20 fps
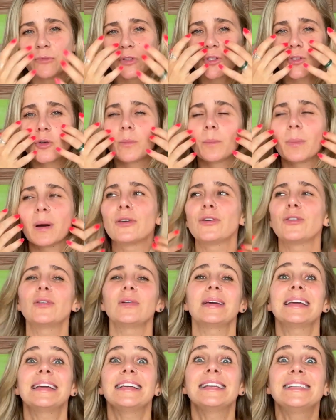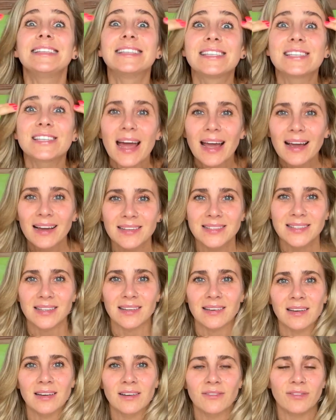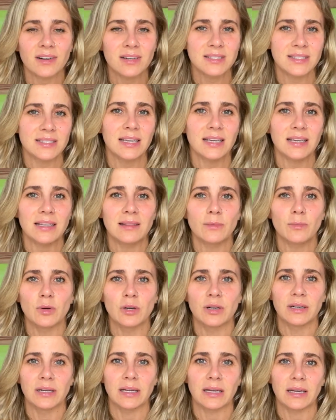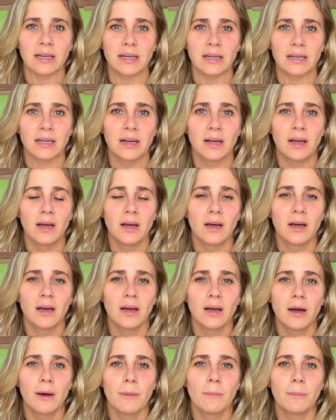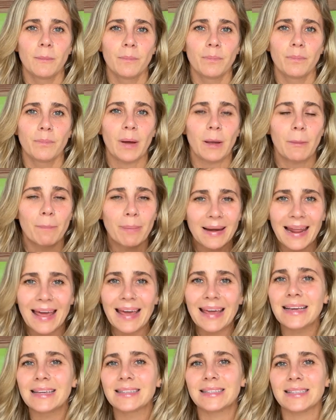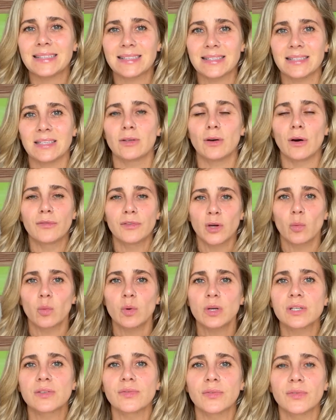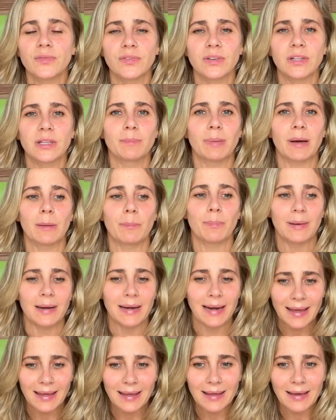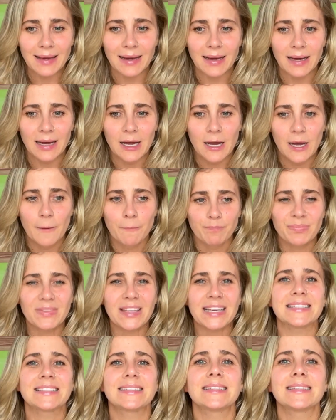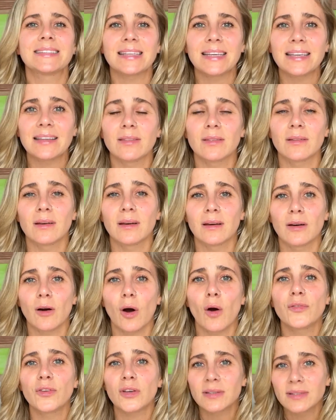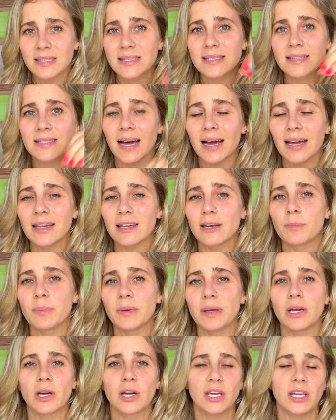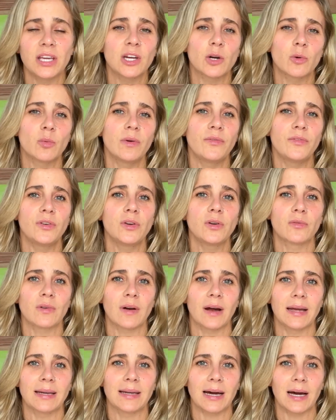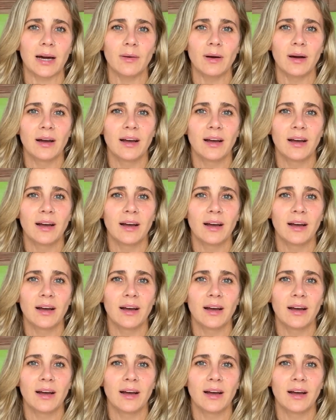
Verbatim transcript: So by you injecting first thing in the morning, by playing the scene of your wish fulfilled, by playing the scene of your desire being here with you right now,